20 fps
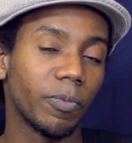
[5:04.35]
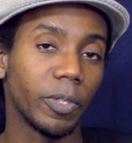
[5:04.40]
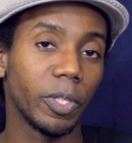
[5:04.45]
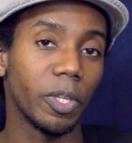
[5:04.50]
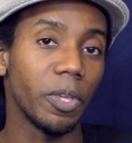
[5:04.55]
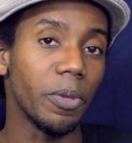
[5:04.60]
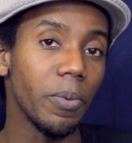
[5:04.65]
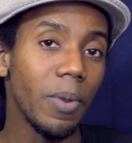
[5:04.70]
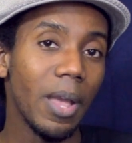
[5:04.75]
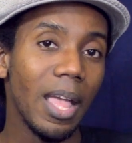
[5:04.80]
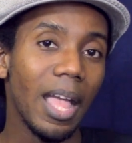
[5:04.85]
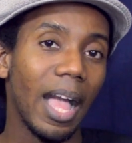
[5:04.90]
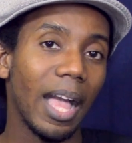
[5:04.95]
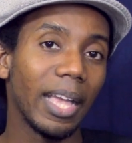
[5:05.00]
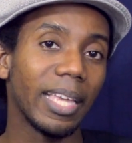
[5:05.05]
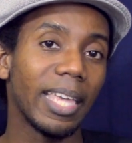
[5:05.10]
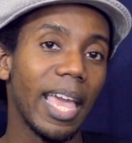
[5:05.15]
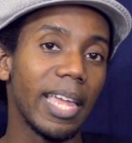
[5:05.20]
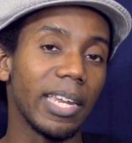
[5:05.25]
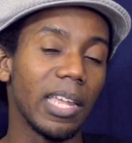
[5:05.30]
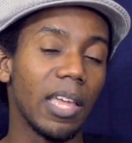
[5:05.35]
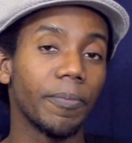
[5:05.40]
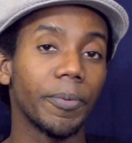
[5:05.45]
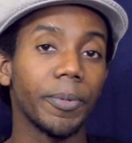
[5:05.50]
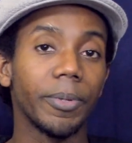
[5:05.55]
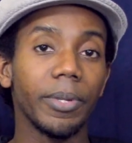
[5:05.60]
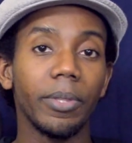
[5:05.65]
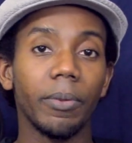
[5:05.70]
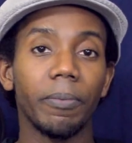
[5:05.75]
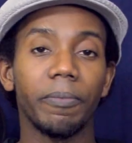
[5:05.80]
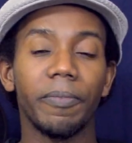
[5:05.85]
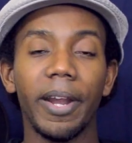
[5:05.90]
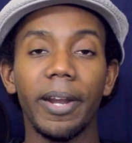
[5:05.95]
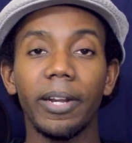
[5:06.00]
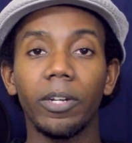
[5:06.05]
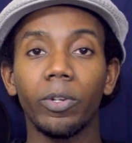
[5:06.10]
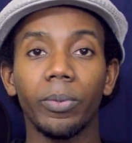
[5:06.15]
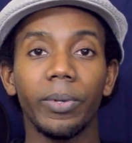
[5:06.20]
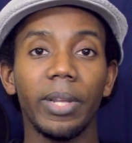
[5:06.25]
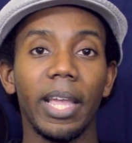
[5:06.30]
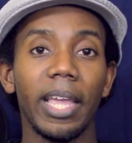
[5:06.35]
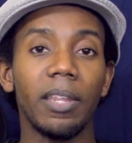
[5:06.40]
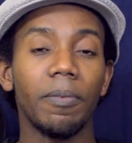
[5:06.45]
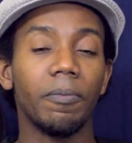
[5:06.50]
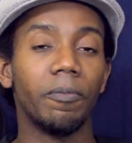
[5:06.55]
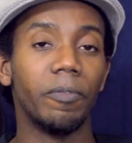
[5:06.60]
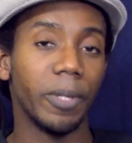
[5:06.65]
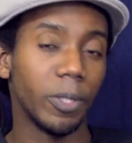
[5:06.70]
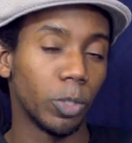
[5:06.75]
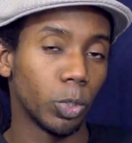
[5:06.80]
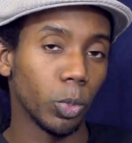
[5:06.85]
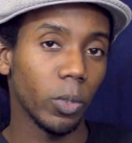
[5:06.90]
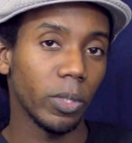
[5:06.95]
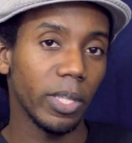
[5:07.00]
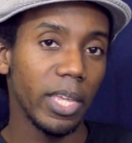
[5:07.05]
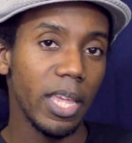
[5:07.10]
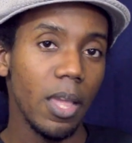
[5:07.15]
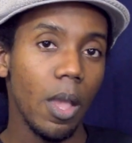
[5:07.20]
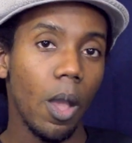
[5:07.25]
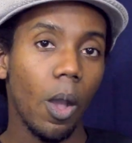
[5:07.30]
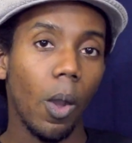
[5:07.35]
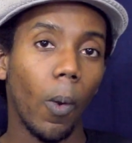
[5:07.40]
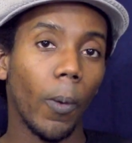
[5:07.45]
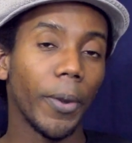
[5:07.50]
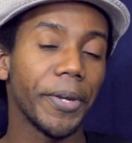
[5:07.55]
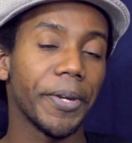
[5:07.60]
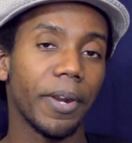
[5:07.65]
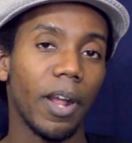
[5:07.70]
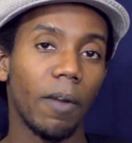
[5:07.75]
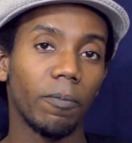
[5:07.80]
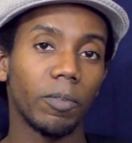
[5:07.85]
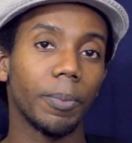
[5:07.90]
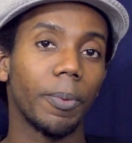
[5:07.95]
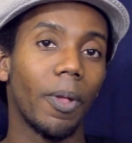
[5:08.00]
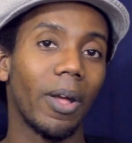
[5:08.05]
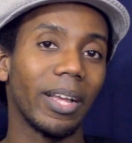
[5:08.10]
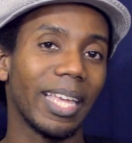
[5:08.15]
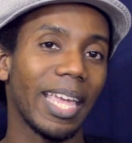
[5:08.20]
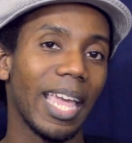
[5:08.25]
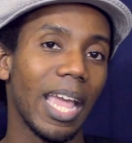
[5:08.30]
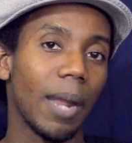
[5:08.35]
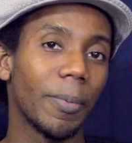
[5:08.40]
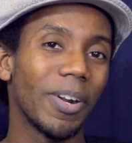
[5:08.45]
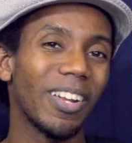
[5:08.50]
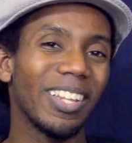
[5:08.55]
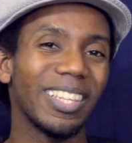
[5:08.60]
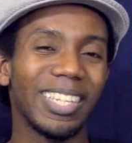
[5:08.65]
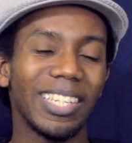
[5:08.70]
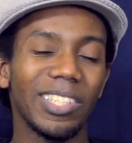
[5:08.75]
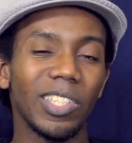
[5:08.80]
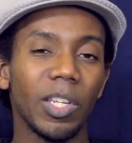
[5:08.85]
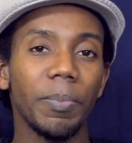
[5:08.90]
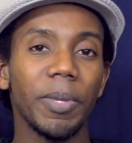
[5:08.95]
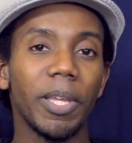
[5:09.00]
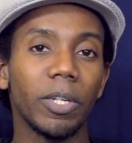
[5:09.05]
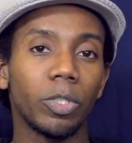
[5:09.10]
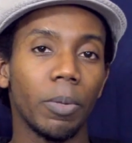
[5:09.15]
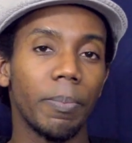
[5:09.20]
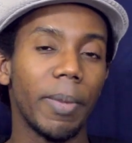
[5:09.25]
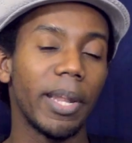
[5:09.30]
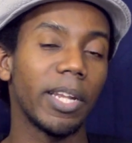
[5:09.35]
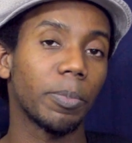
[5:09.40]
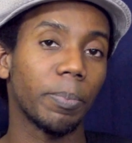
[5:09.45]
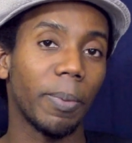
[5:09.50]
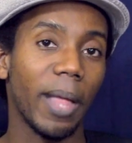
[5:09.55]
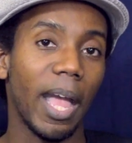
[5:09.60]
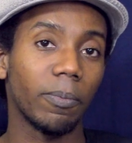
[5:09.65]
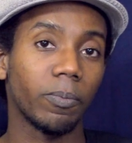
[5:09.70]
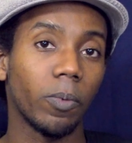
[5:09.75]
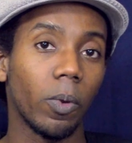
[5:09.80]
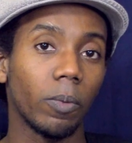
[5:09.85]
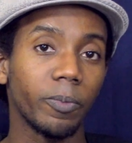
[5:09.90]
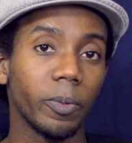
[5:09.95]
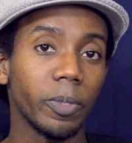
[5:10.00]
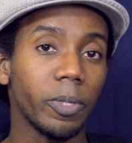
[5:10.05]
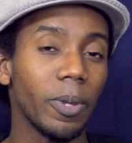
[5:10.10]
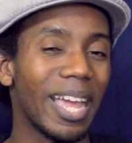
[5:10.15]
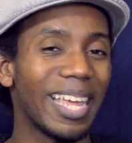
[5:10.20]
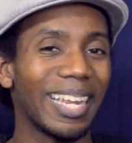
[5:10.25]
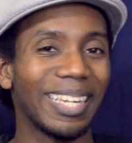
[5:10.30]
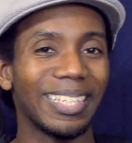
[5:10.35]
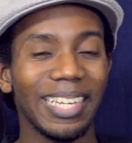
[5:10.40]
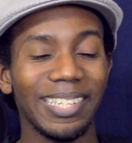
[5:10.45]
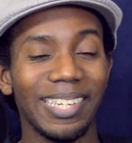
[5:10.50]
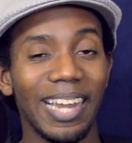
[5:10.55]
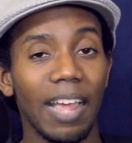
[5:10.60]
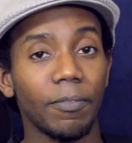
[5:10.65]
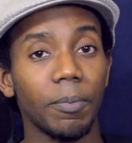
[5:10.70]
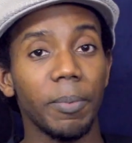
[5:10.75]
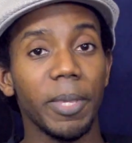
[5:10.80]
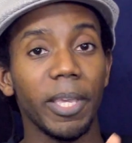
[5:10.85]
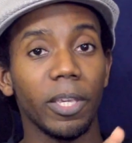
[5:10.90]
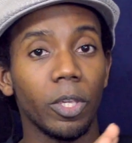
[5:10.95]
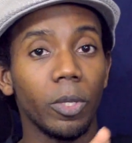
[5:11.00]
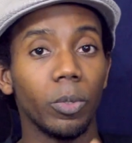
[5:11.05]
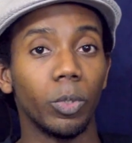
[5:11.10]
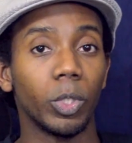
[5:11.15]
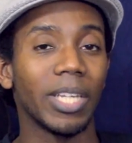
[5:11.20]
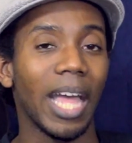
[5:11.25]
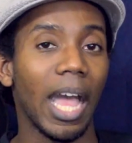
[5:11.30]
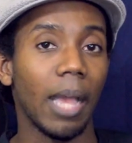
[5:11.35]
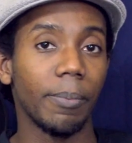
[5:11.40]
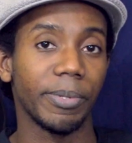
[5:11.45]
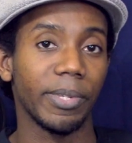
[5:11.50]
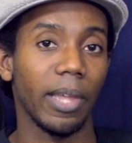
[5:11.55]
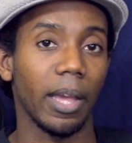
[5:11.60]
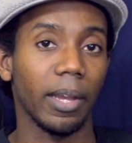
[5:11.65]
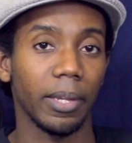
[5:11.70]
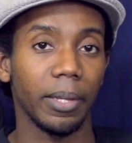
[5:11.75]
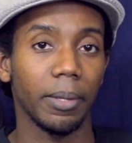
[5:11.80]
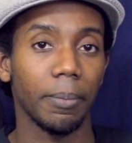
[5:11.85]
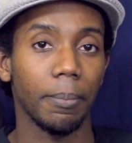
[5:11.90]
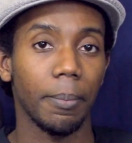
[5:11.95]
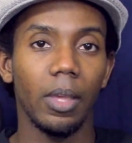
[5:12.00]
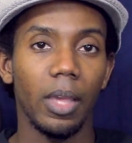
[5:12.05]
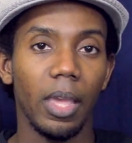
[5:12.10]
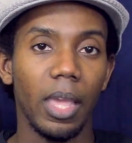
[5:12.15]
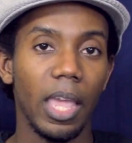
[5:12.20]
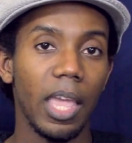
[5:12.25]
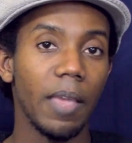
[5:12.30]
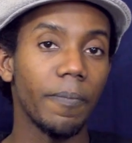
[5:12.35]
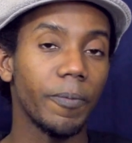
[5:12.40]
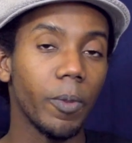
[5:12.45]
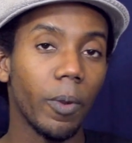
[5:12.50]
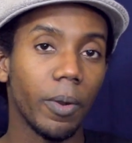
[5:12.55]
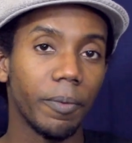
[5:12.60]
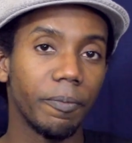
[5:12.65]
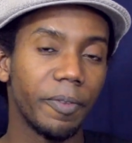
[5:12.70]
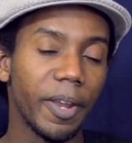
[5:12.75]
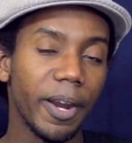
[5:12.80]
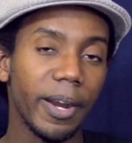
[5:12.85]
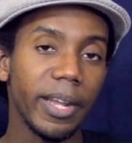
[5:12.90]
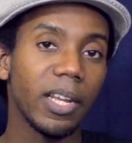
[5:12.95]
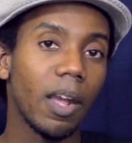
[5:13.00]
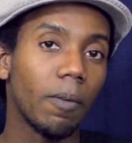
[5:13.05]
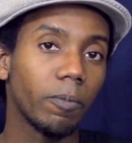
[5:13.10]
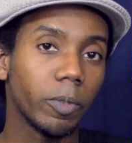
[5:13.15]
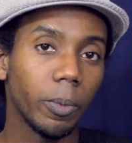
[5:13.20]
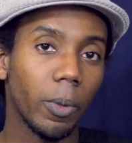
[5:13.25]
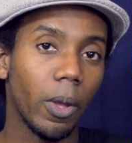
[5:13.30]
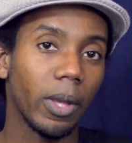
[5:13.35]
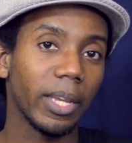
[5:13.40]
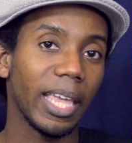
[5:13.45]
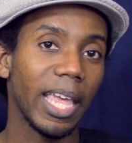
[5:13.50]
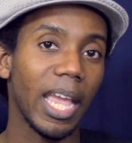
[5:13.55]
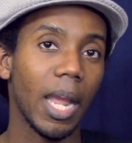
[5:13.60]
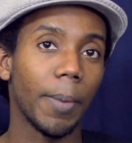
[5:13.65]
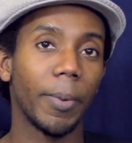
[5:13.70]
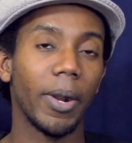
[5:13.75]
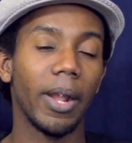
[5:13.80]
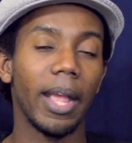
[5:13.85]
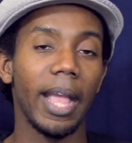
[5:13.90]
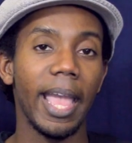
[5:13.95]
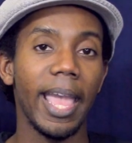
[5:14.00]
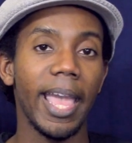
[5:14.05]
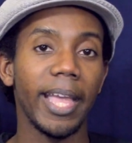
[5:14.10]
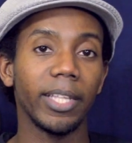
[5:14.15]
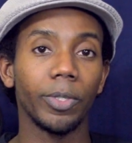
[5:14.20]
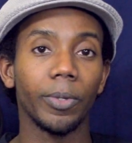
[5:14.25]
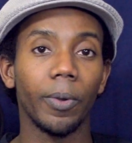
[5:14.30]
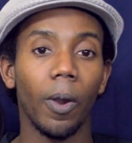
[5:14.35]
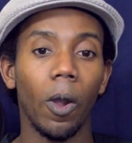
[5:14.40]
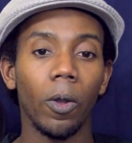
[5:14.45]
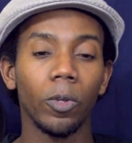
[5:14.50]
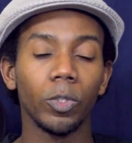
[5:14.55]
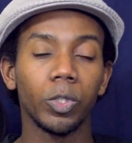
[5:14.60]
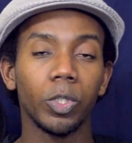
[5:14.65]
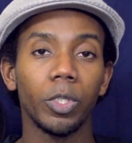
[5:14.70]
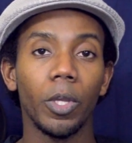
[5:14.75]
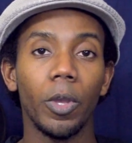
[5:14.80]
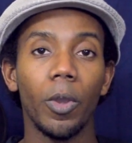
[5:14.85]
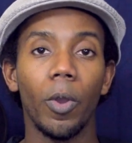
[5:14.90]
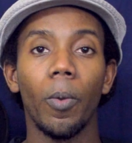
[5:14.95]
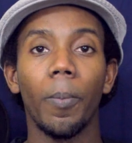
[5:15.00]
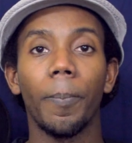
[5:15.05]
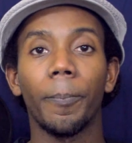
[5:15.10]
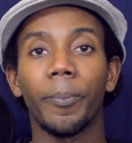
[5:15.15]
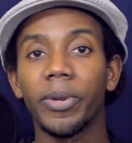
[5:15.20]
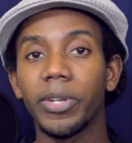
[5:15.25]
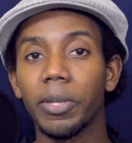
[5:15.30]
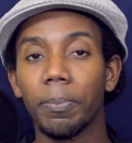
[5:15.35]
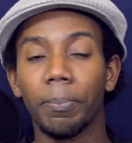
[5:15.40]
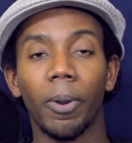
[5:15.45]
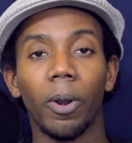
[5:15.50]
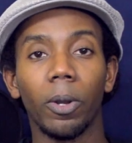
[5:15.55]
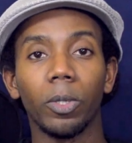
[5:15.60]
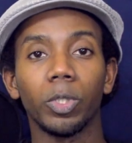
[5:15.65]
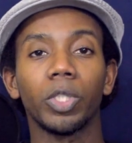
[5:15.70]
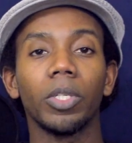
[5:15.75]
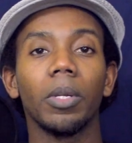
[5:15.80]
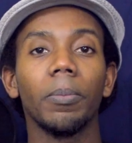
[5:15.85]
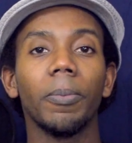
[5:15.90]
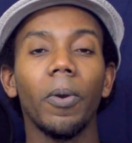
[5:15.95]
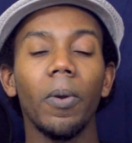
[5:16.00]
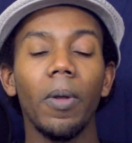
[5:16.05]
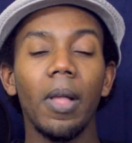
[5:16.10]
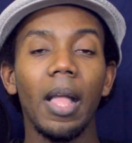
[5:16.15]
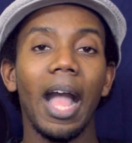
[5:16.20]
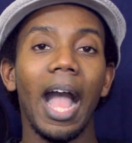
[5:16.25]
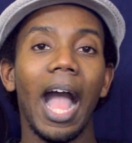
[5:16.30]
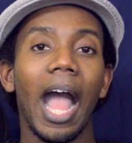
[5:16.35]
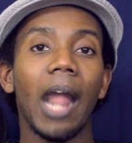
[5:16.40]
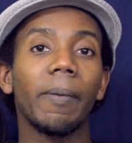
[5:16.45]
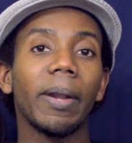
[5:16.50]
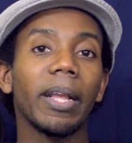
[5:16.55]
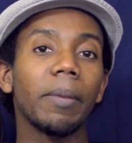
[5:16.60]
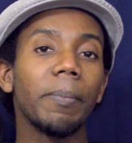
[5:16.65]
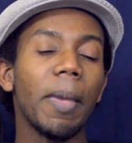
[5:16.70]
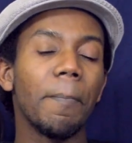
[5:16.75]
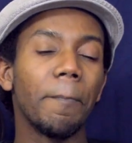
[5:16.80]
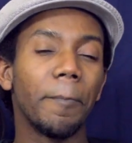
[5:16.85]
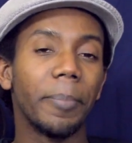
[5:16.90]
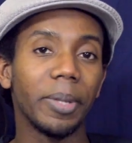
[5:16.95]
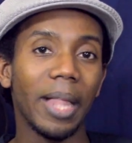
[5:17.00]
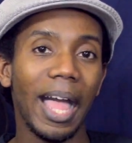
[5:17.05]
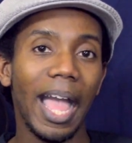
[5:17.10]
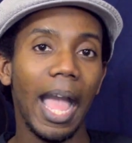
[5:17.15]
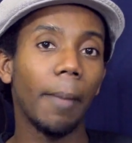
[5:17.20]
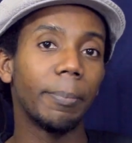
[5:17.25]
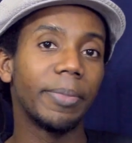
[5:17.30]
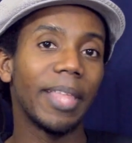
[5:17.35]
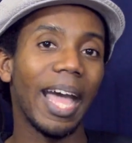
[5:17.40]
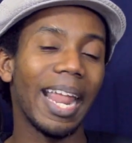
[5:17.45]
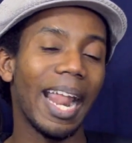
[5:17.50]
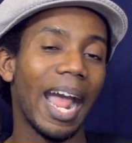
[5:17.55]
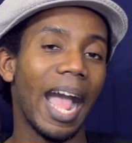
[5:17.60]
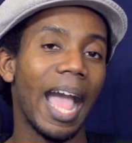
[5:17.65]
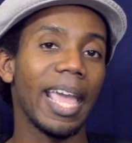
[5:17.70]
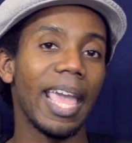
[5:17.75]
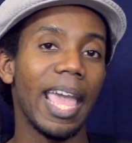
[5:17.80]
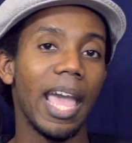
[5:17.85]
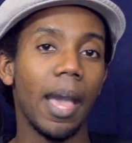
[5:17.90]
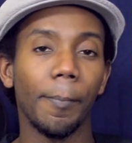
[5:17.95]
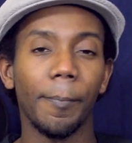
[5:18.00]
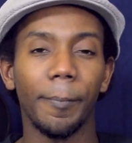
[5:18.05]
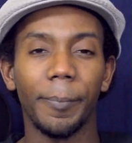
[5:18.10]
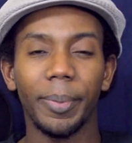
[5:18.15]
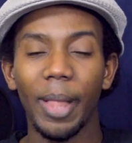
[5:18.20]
for you. Again, if you're either very creative visually or you're comfortable on camera, this could be a tremendous platform for you and it doesn't have to be a huge time suck if you're very comfortable on camera and you're also pretty personable, I recommend blab.im.